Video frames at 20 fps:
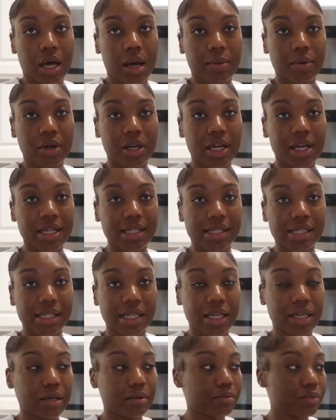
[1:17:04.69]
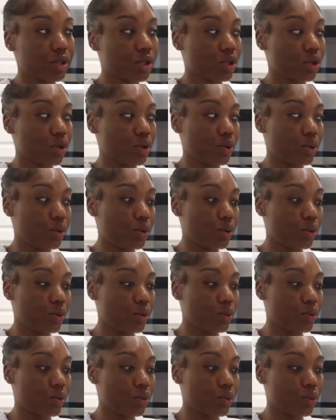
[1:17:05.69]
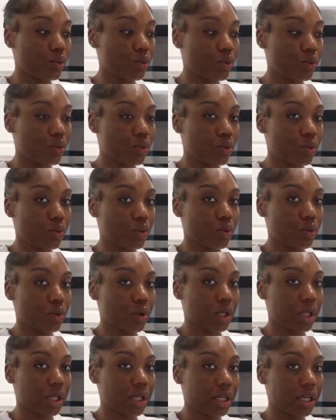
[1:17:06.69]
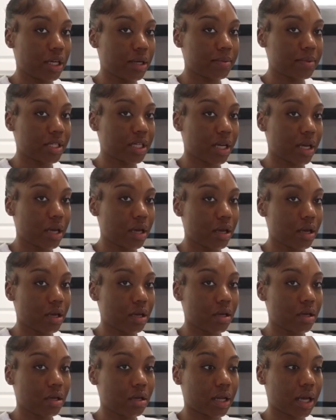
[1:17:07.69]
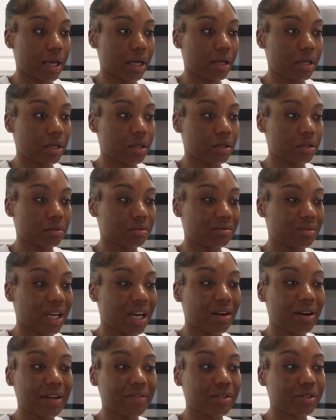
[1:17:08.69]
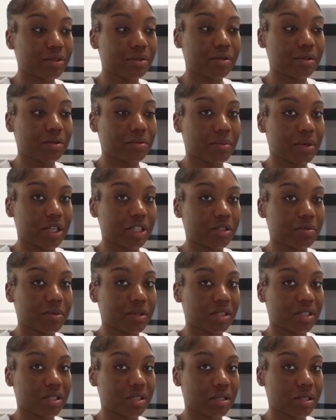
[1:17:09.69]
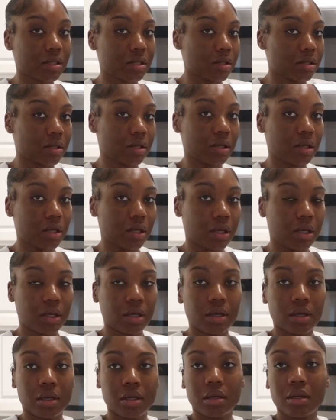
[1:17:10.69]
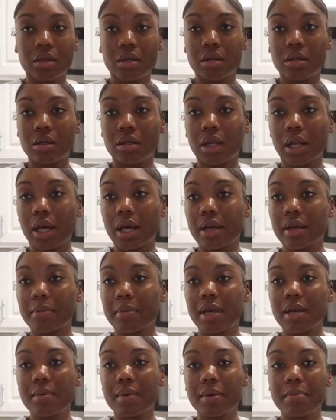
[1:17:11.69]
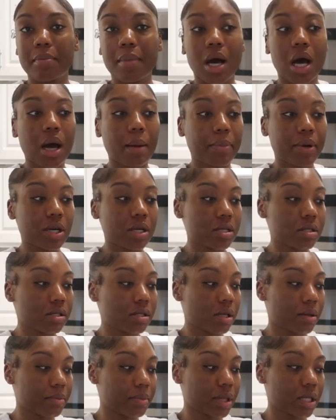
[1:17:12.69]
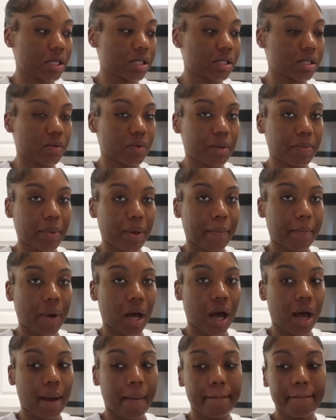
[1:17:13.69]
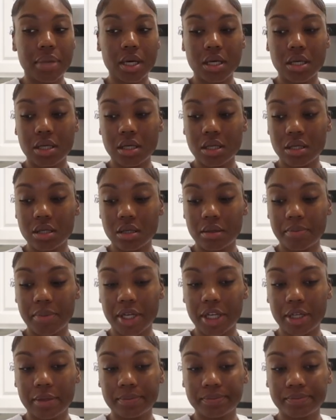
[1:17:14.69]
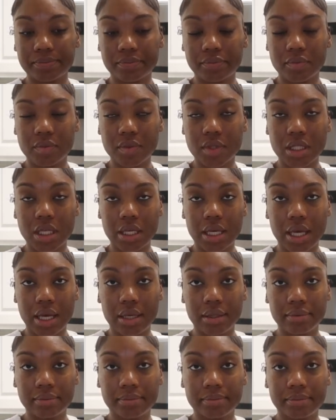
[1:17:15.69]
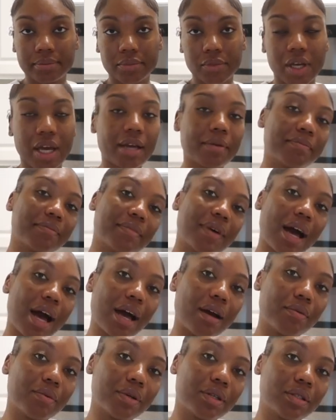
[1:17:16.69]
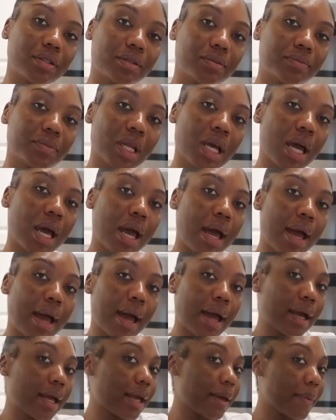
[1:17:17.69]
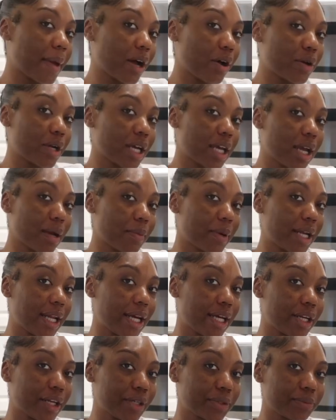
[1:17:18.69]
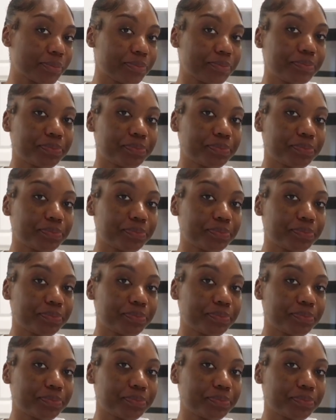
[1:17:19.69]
I'm gonna attempt to clean up today. Like, I don't have to do too much, but just like maybe mop or something, sweep and mop. But yeah, okay, I will get back on the camera later.